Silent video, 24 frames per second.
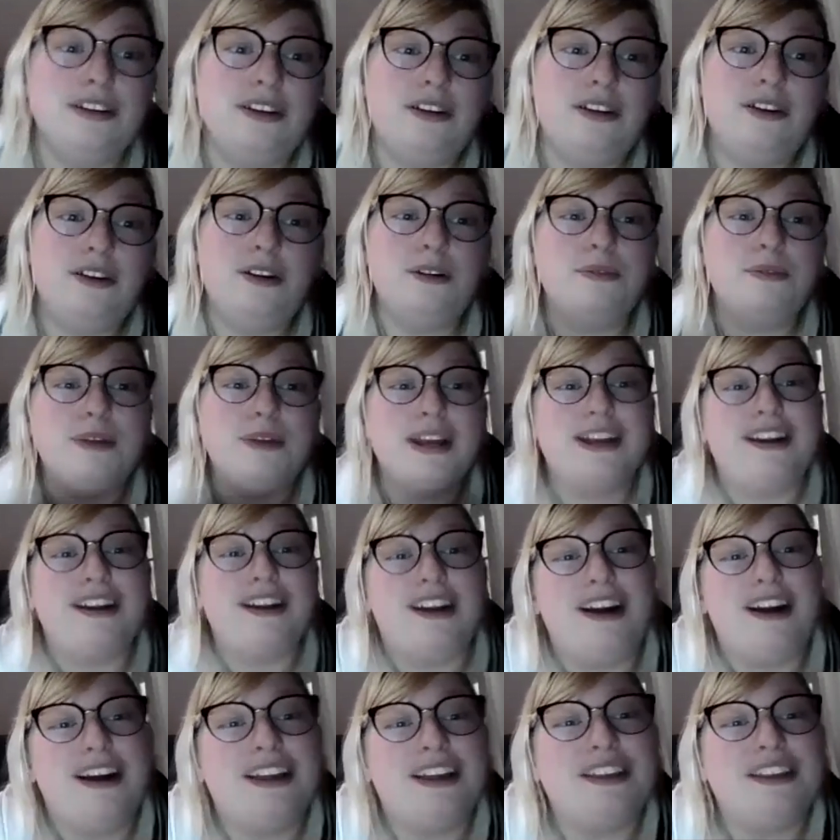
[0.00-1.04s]
Oh my
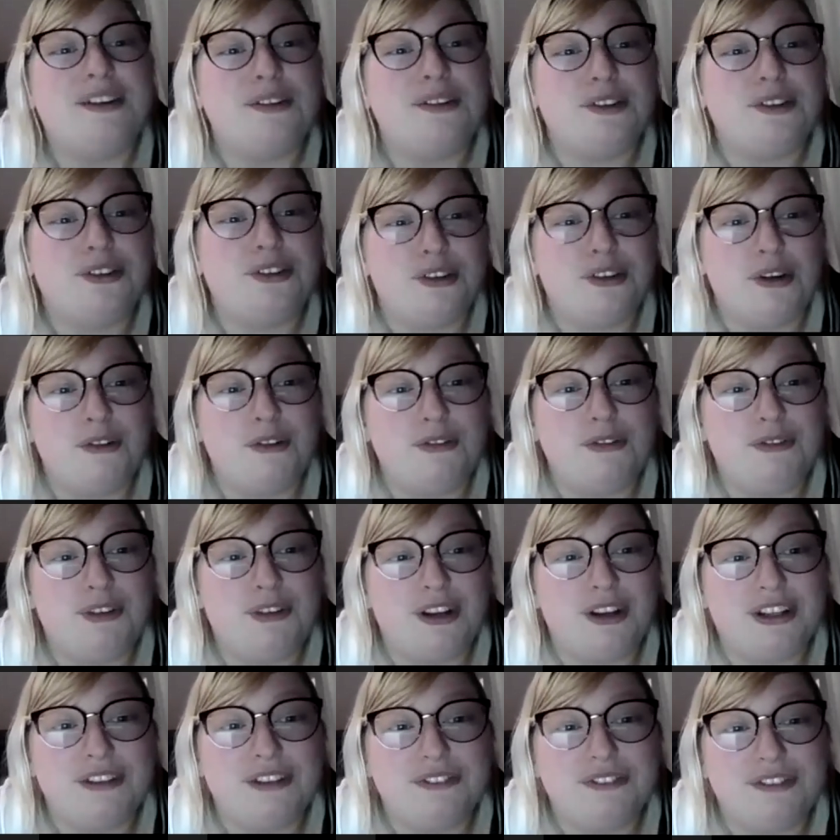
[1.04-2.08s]
god, that was so
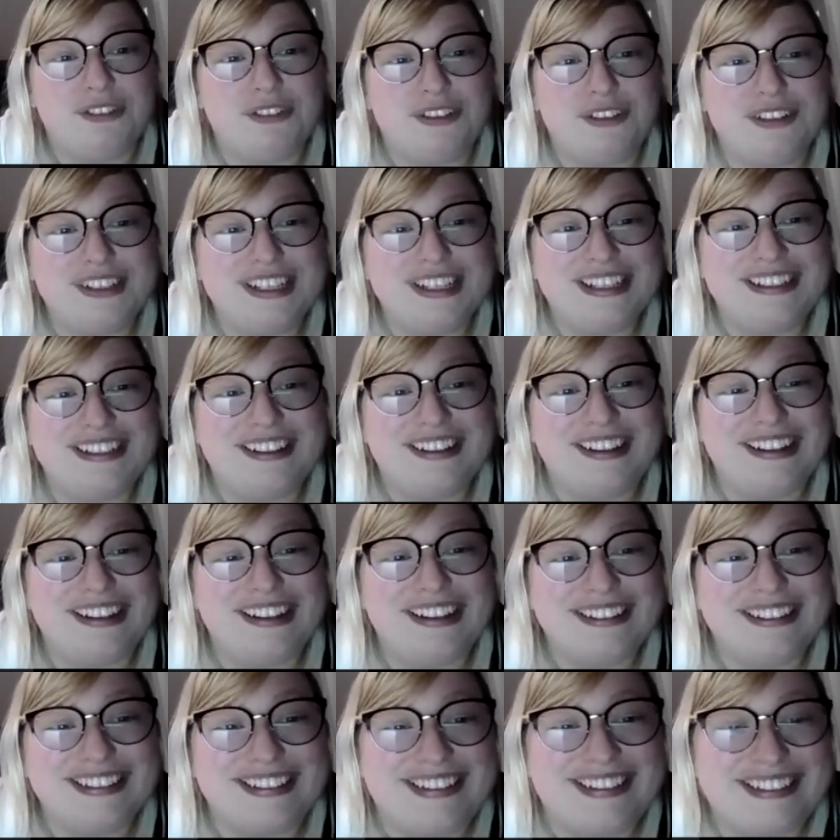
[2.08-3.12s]
fucking funny,
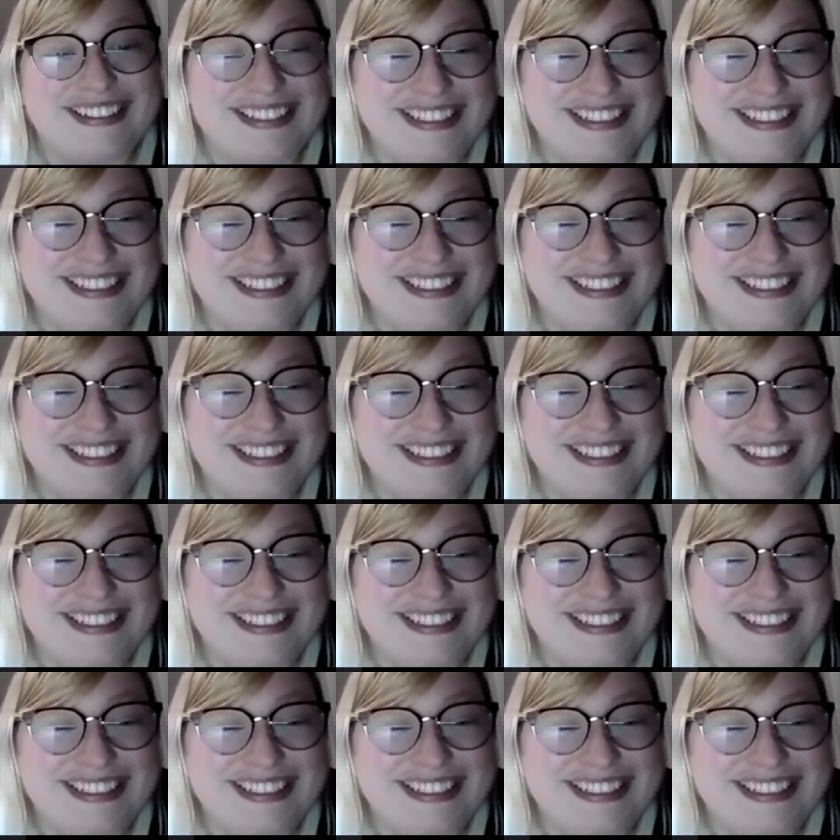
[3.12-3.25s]
guys.